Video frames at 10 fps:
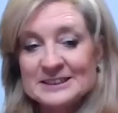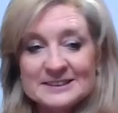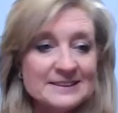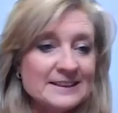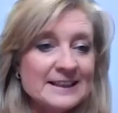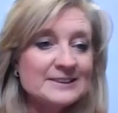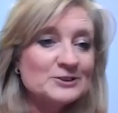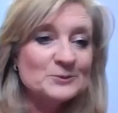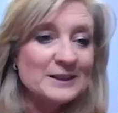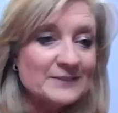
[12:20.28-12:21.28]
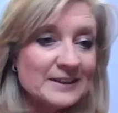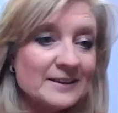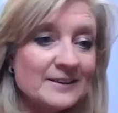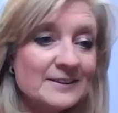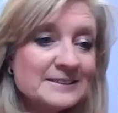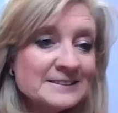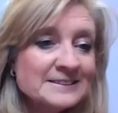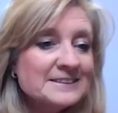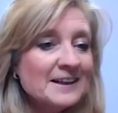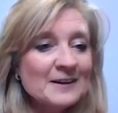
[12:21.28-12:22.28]
16-8 or whatever they are,
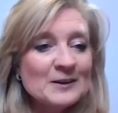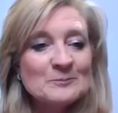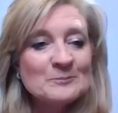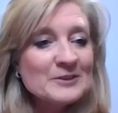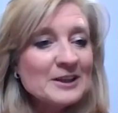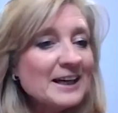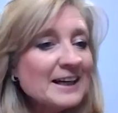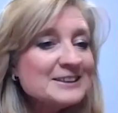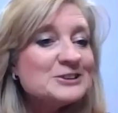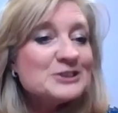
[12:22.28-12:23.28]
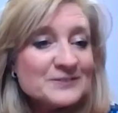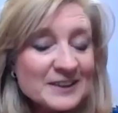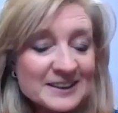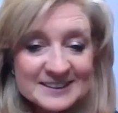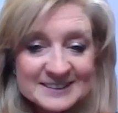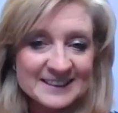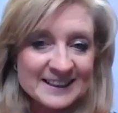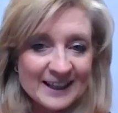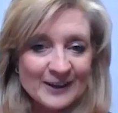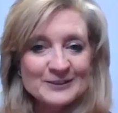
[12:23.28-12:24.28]
and it's just funny, isn't
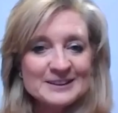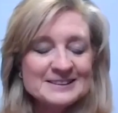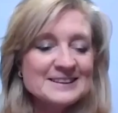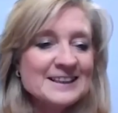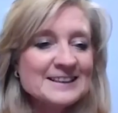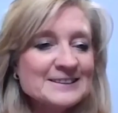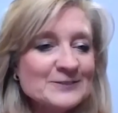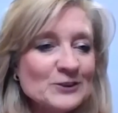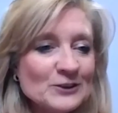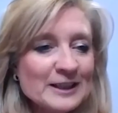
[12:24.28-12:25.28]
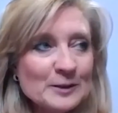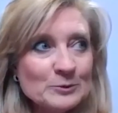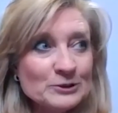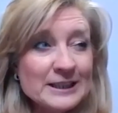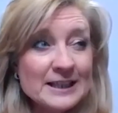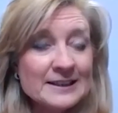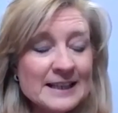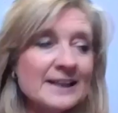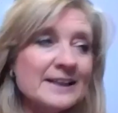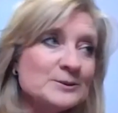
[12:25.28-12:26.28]
it, how these things have got labelled, yet
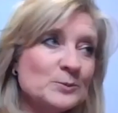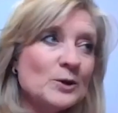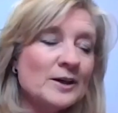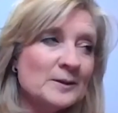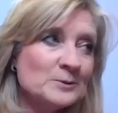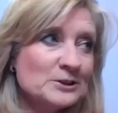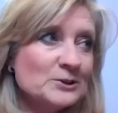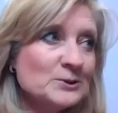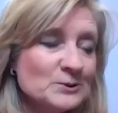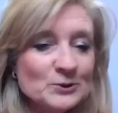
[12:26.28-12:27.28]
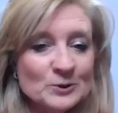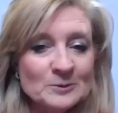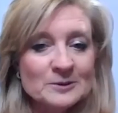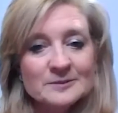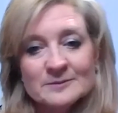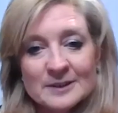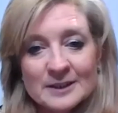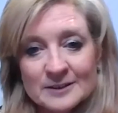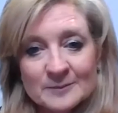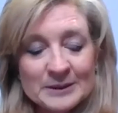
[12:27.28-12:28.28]
that is what I would call normal
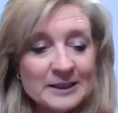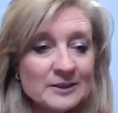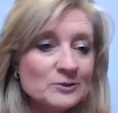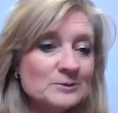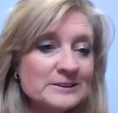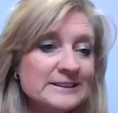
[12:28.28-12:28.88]
and being a normal